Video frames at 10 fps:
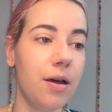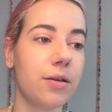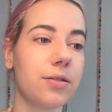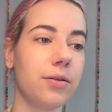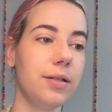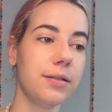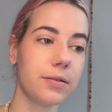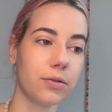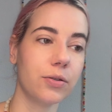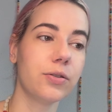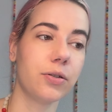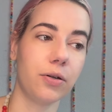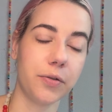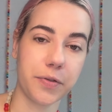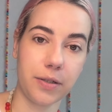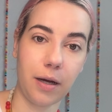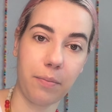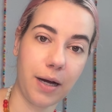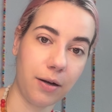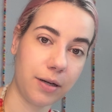So this is also often
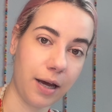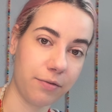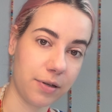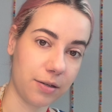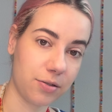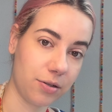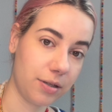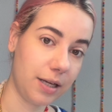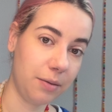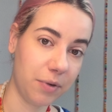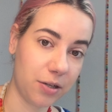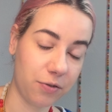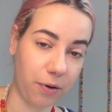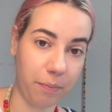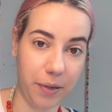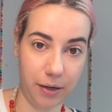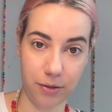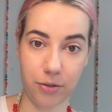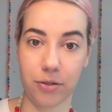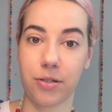about having a certain image from
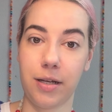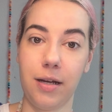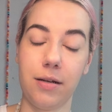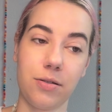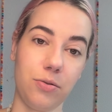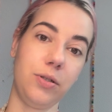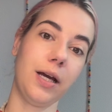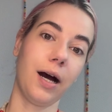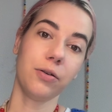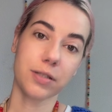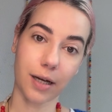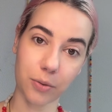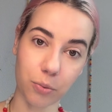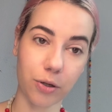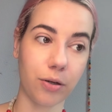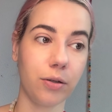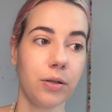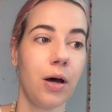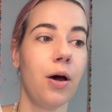parents or status to the outside world,